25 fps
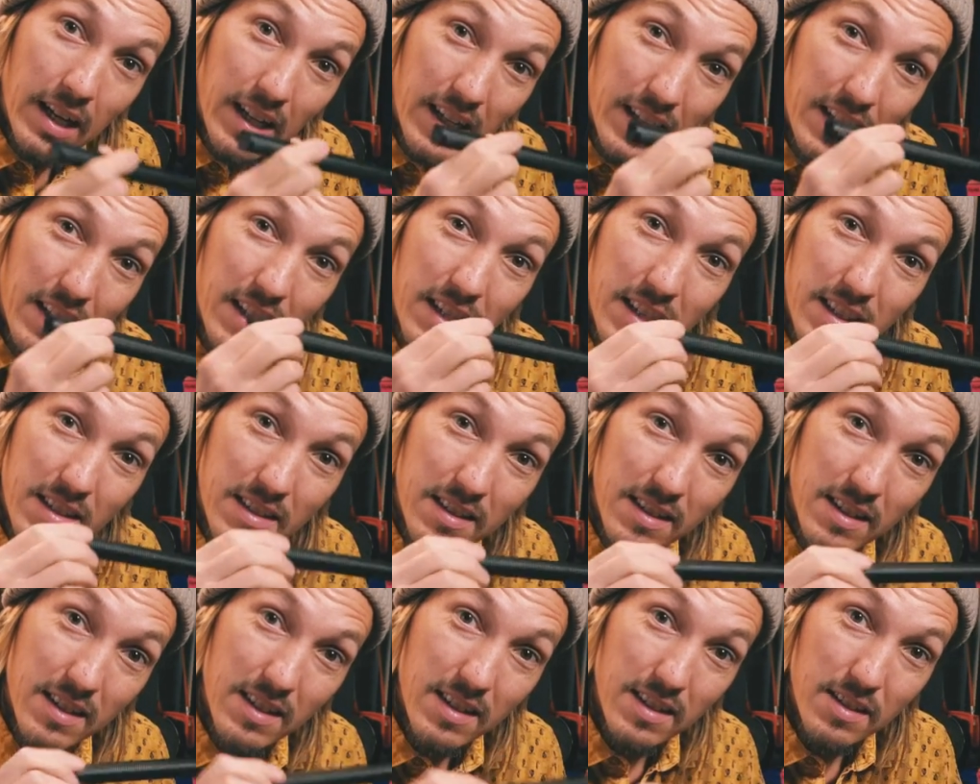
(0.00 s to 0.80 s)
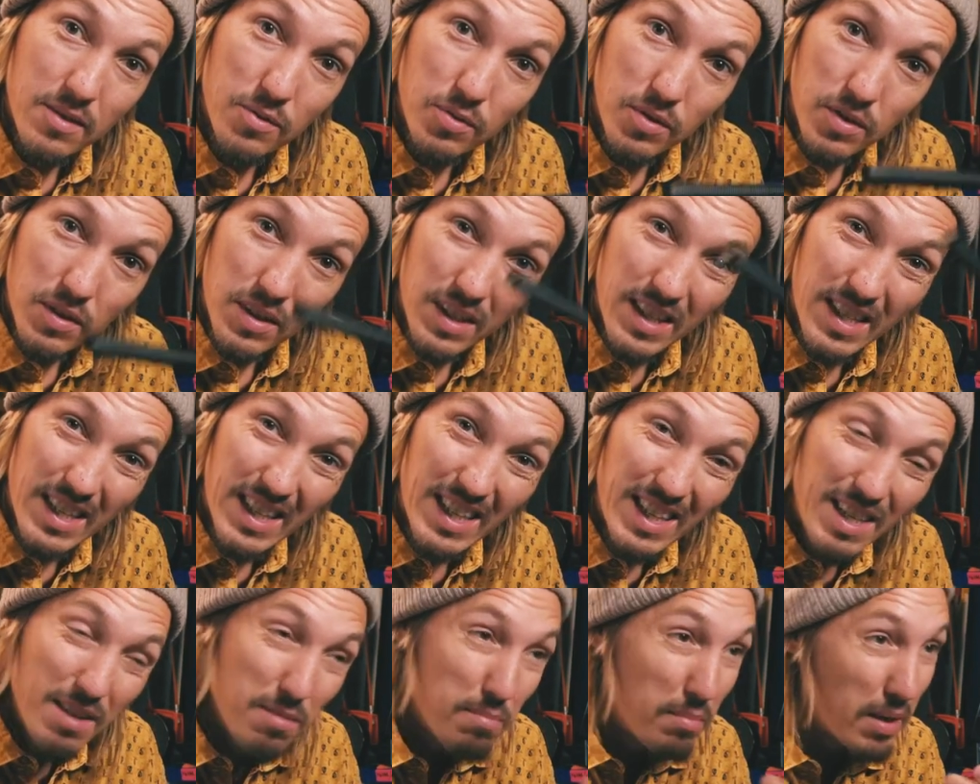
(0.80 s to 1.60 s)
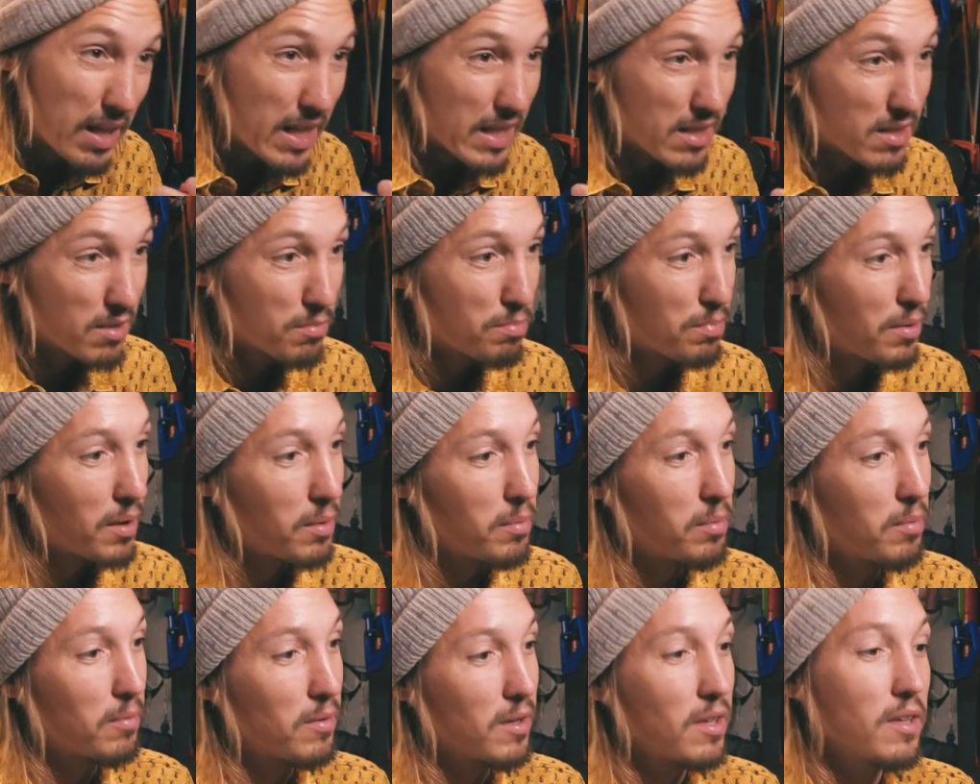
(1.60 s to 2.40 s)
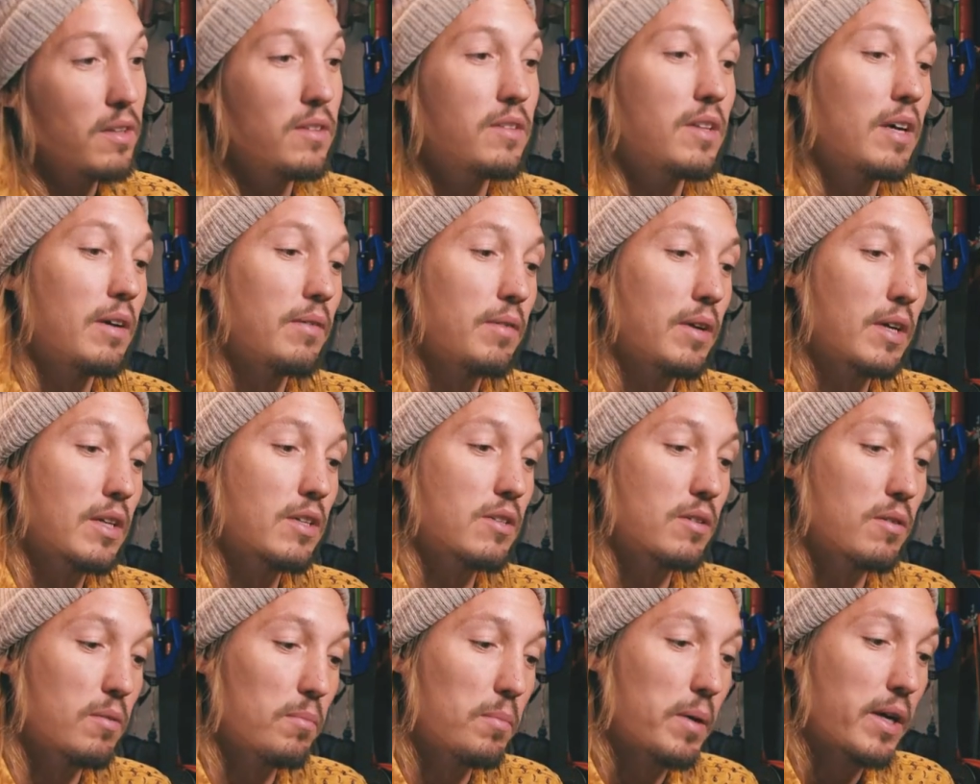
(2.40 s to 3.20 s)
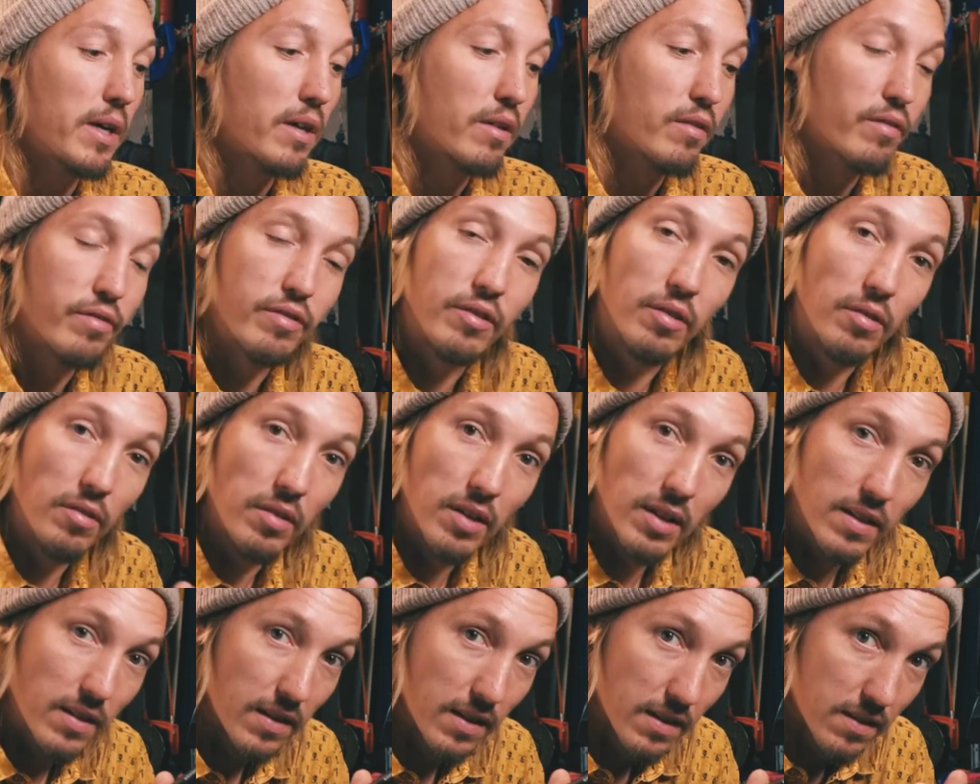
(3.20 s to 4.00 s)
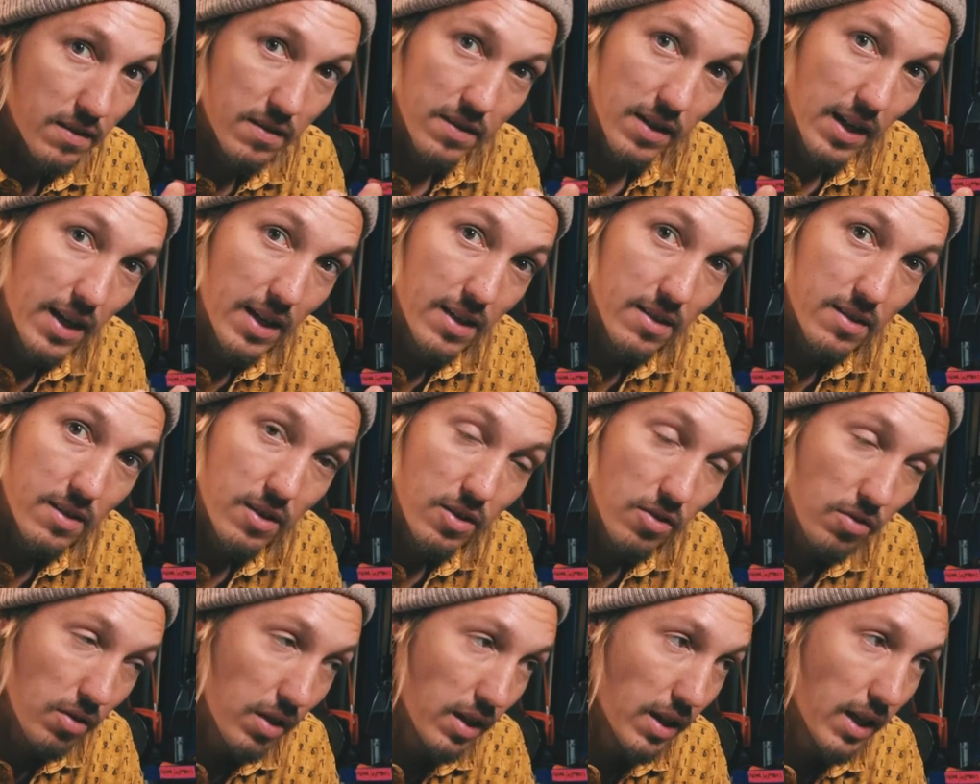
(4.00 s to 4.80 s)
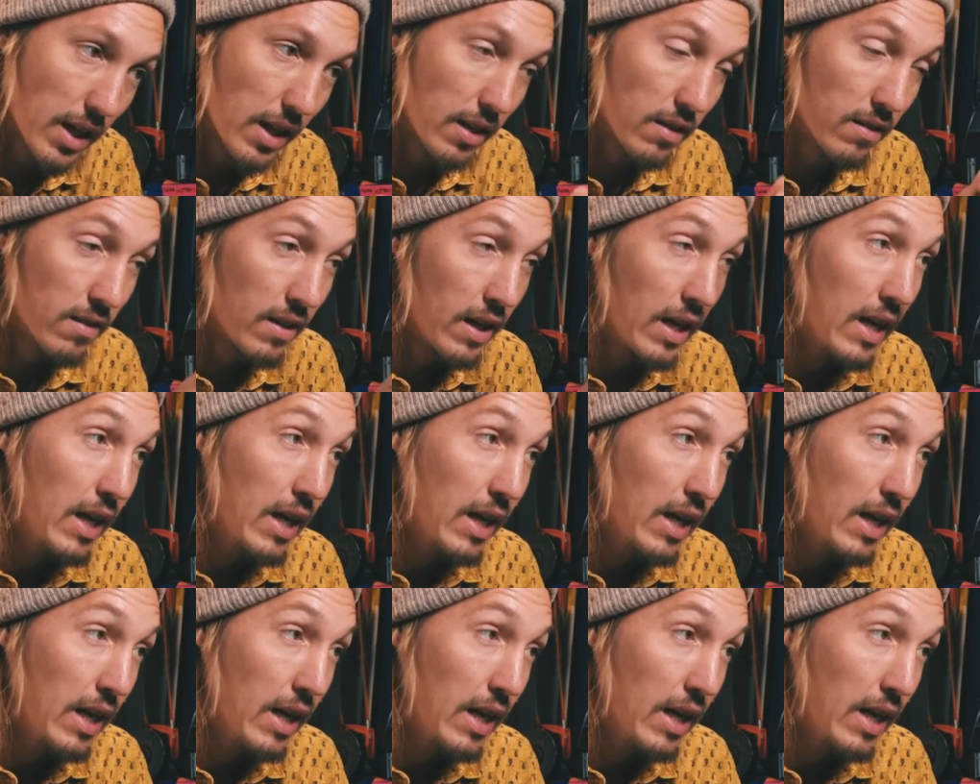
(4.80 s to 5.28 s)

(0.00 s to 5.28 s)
This is the best, probably, directional microphone in this size that you can get.